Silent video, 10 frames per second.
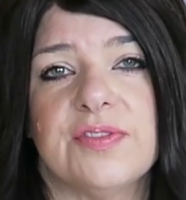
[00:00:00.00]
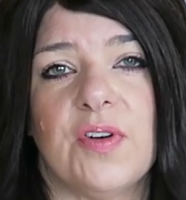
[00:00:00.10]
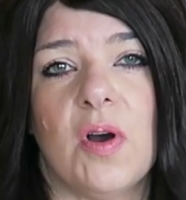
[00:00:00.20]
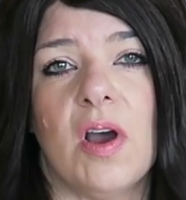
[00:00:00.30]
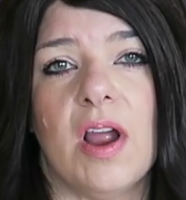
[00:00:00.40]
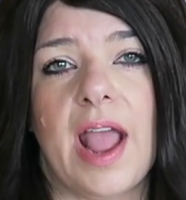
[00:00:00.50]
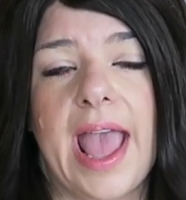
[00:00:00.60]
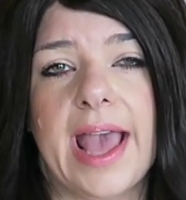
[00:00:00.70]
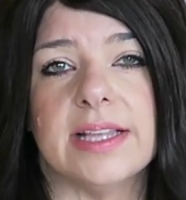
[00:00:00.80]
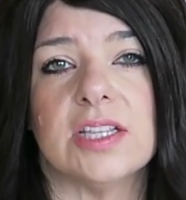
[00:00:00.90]
far
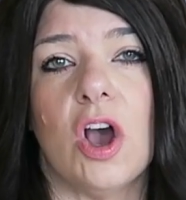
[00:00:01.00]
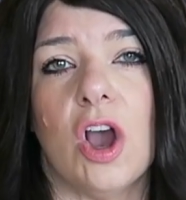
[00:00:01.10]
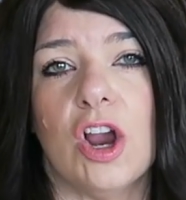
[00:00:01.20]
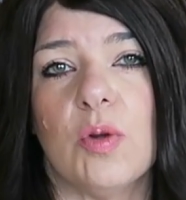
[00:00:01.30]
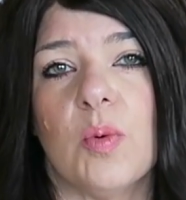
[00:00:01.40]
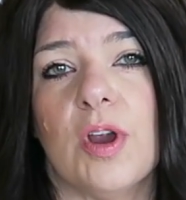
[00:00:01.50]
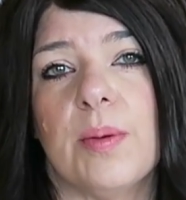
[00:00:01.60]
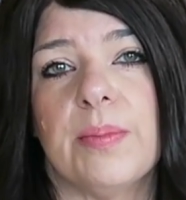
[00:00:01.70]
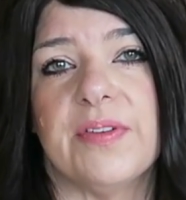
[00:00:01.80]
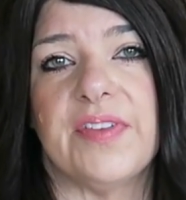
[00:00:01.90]
as
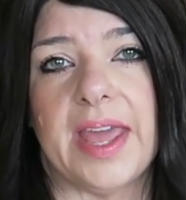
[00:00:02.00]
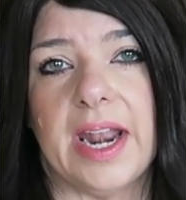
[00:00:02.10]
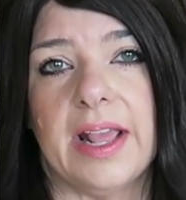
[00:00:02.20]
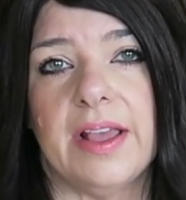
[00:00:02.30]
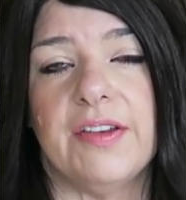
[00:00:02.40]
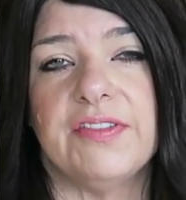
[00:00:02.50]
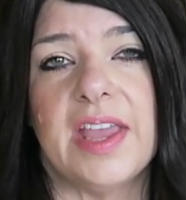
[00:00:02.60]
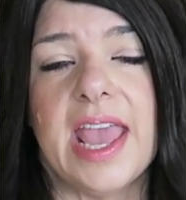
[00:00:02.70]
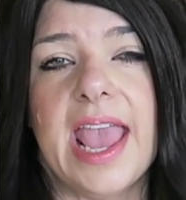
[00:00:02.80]
heartworm preventative